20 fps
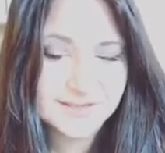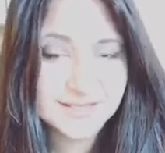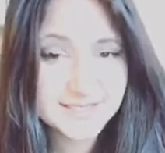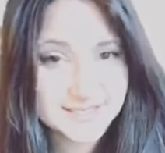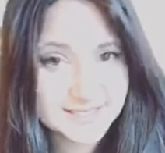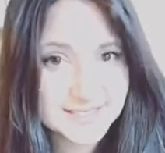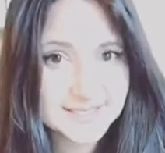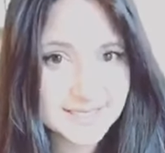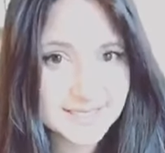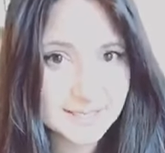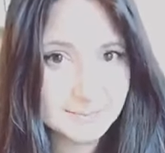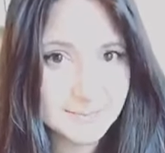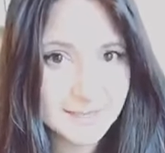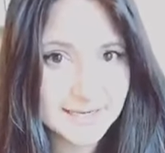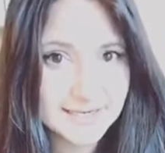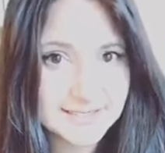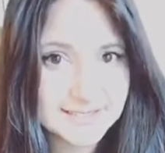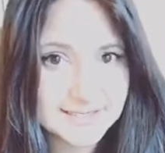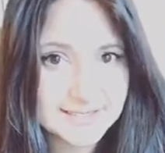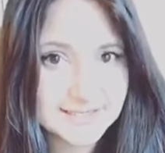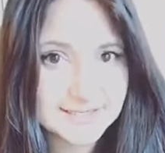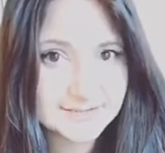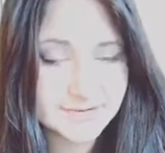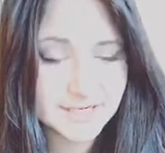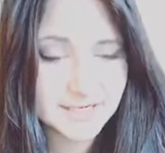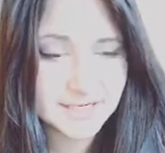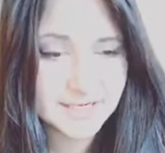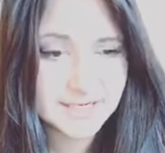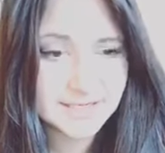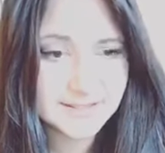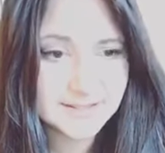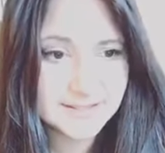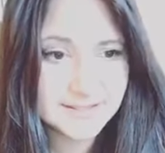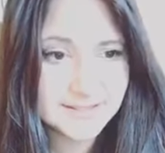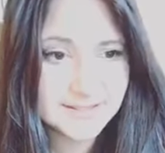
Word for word: this is Hamas, right?